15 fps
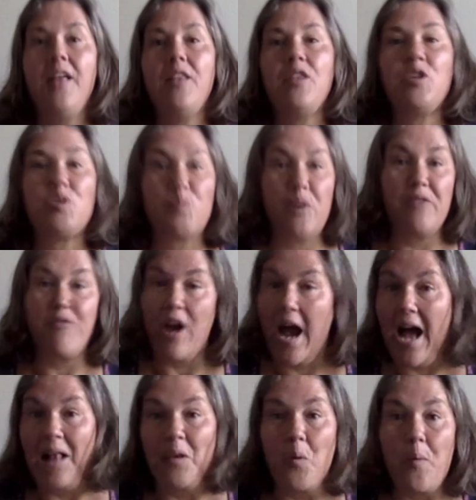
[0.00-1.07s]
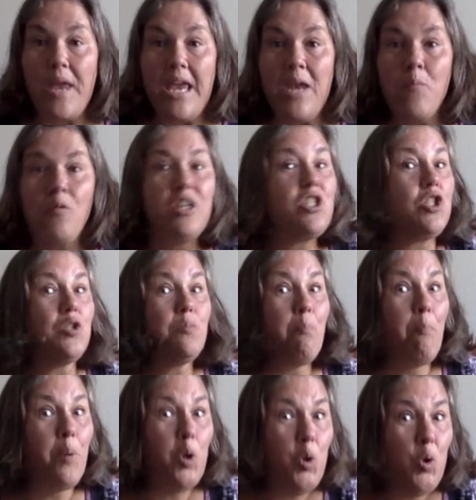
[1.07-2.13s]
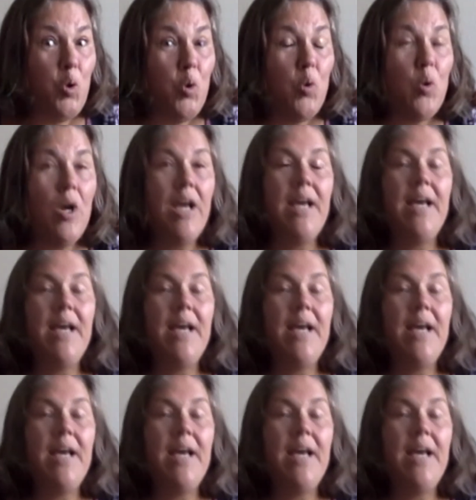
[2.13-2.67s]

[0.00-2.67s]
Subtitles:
There's one for Halloween, which is Boo.